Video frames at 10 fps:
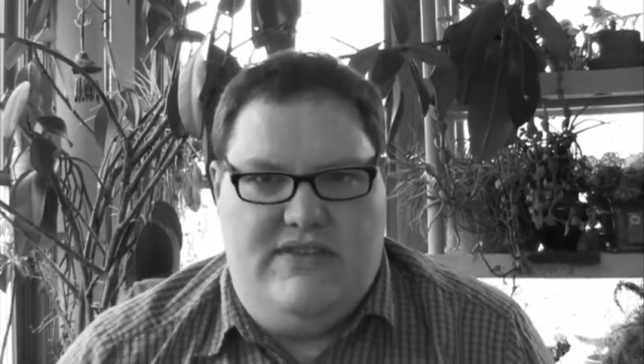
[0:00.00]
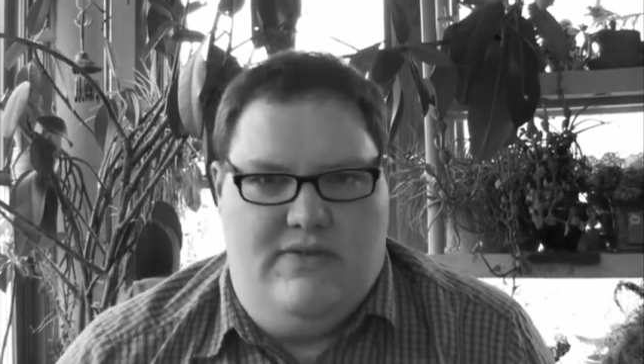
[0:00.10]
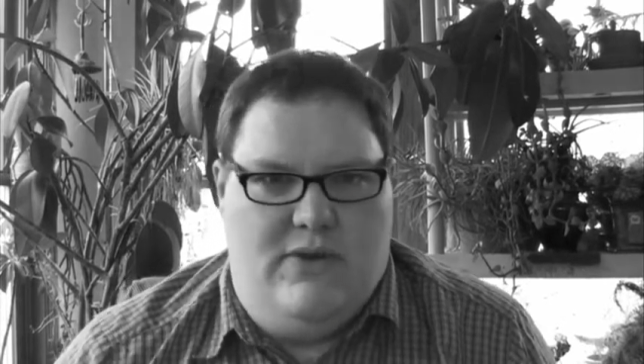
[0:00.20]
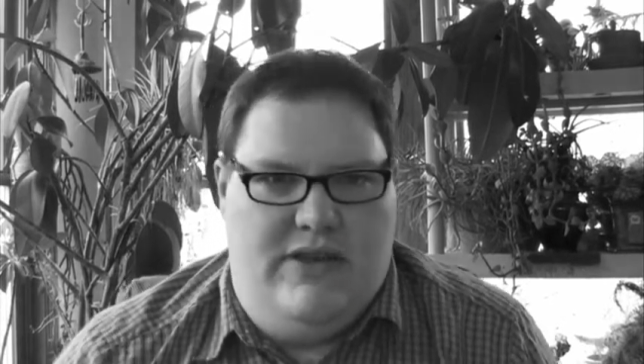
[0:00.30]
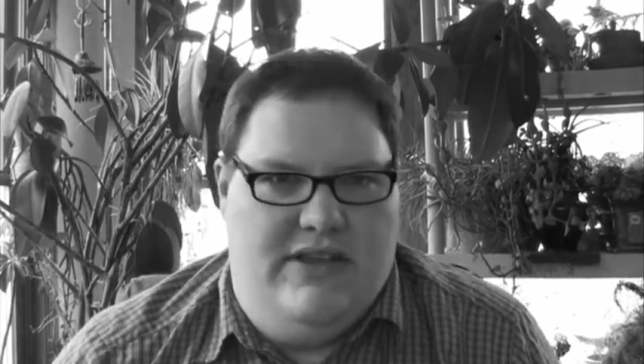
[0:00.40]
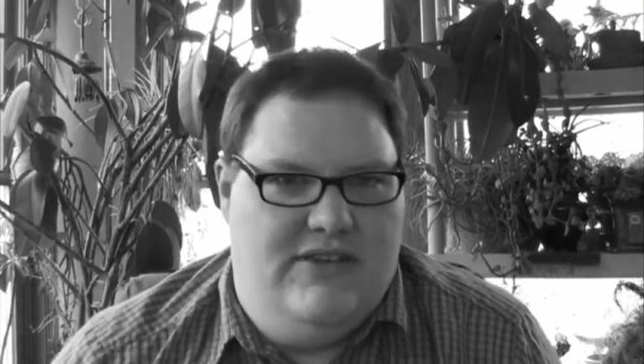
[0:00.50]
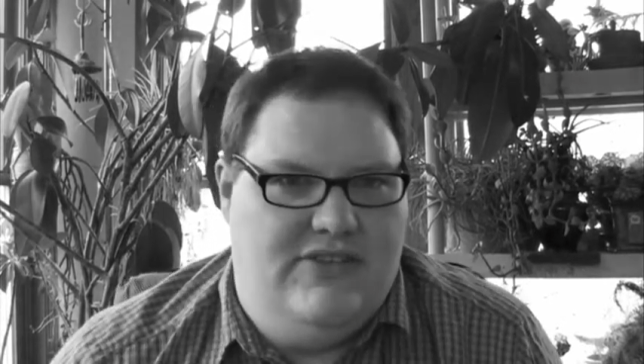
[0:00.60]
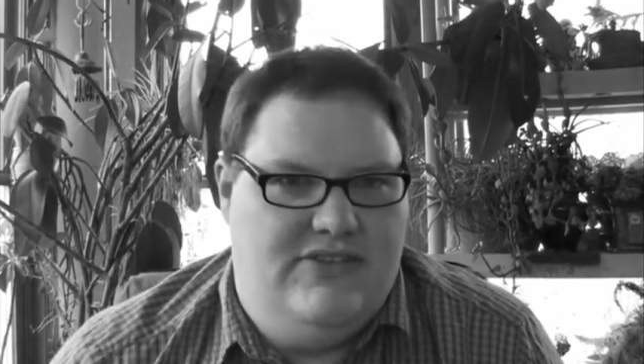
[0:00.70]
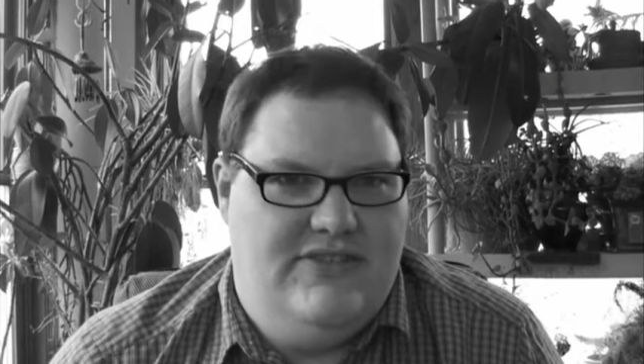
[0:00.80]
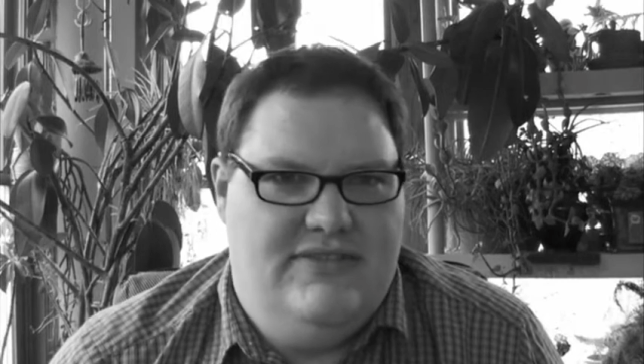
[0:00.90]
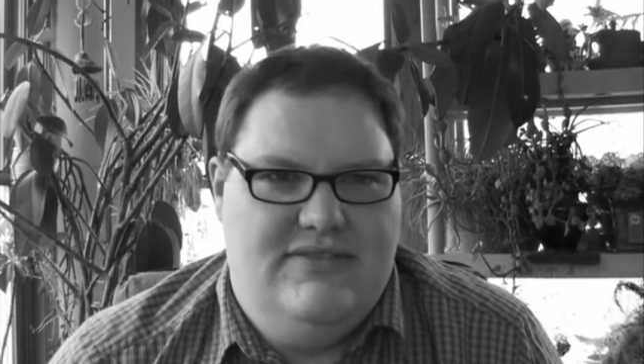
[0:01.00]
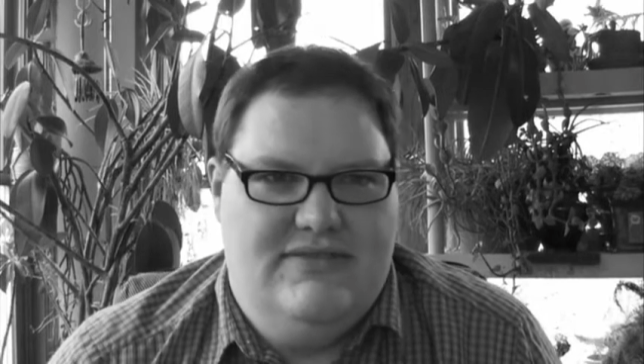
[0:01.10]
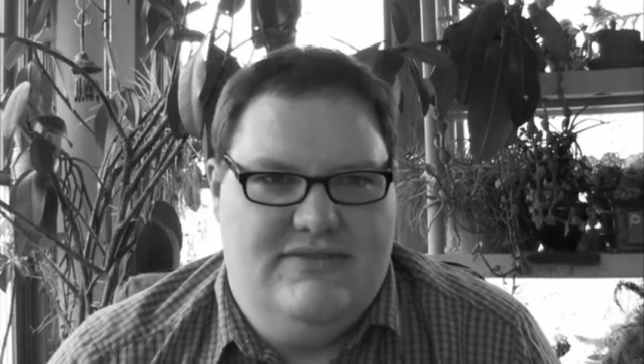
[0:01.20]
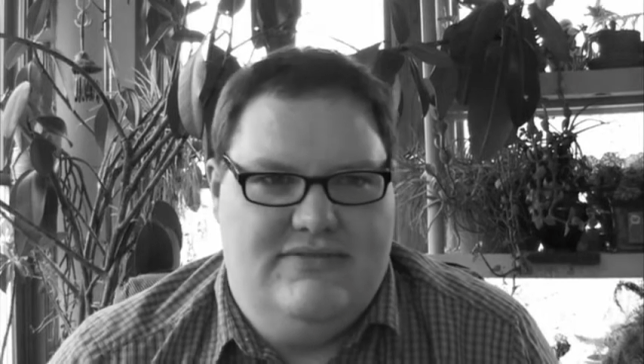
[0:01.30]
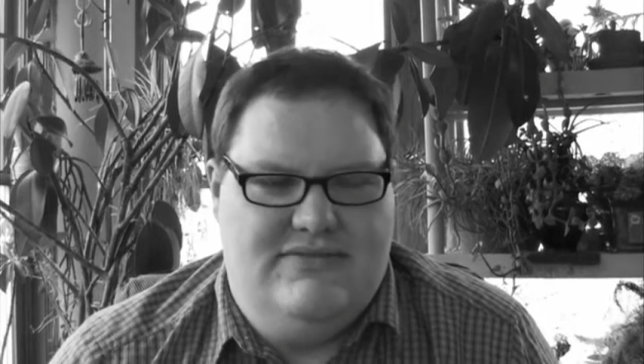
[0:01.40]
voyage
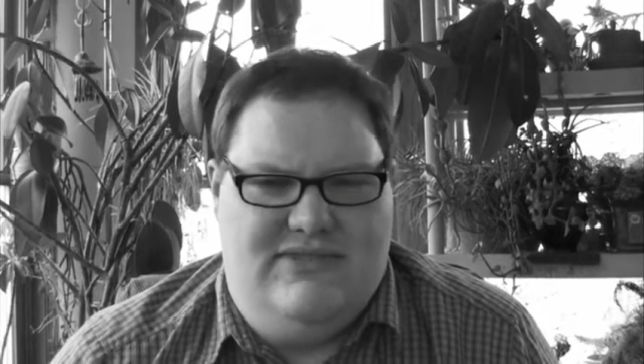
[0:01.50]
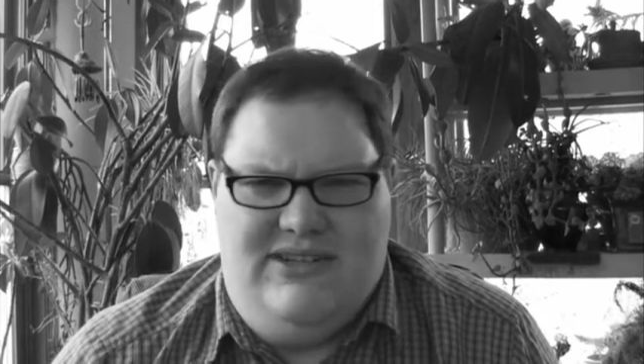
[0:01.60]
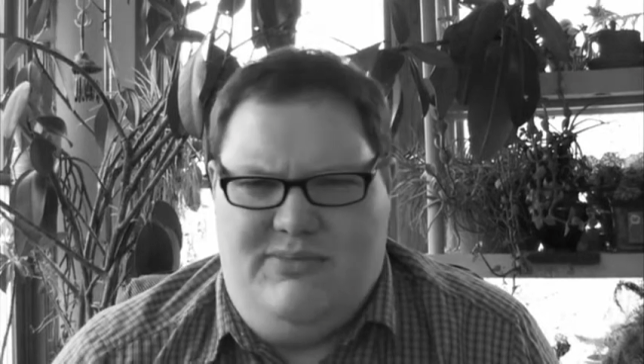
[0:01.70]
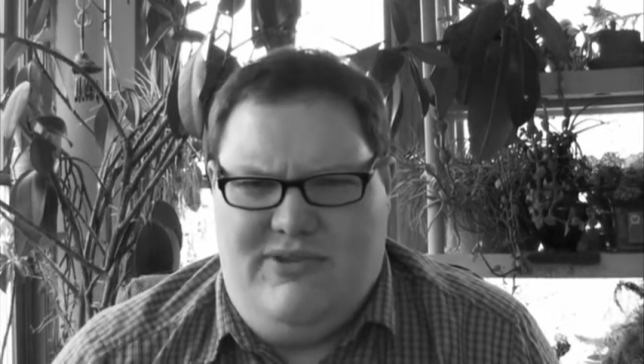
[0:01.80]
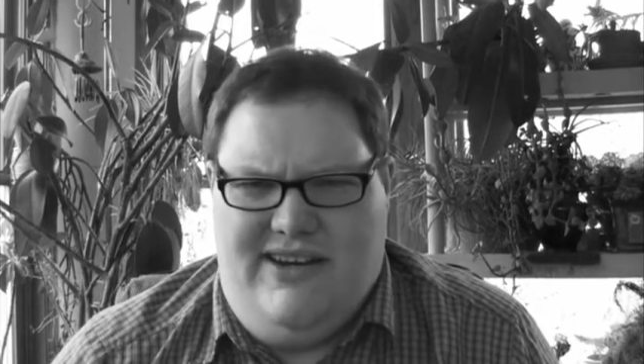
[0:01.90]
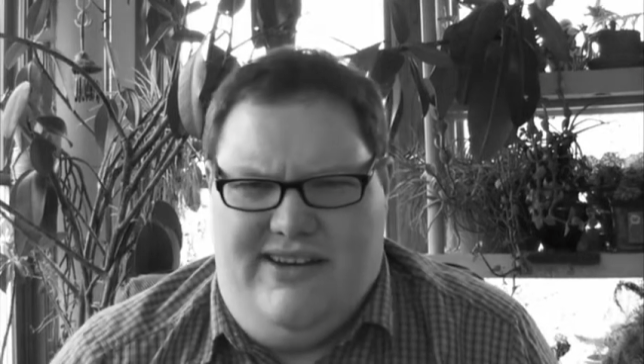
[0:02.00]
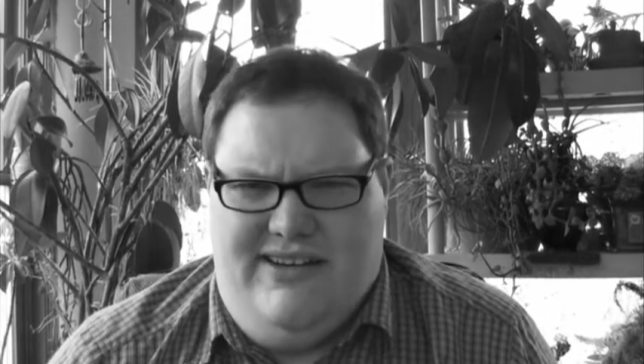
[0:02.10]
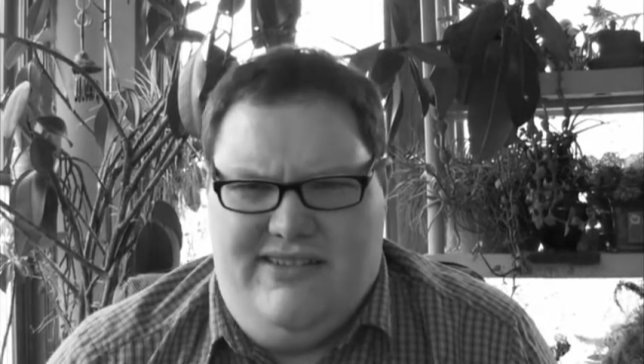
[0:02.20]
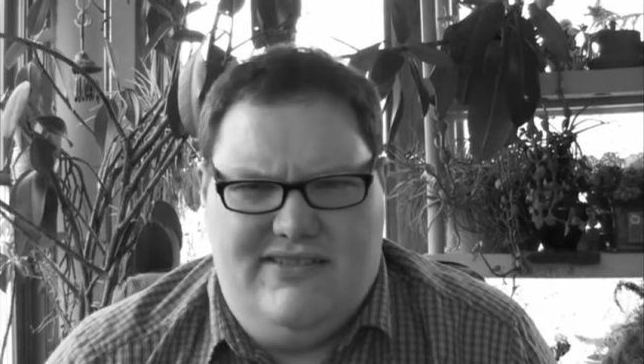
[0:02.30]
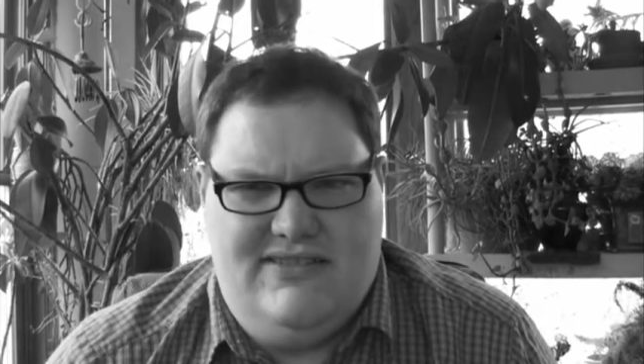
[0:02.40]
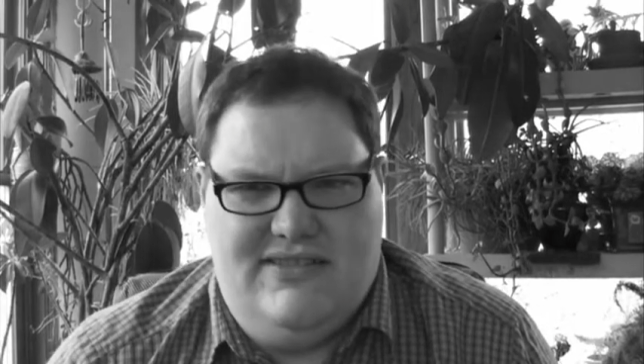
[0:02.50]
while pregnant.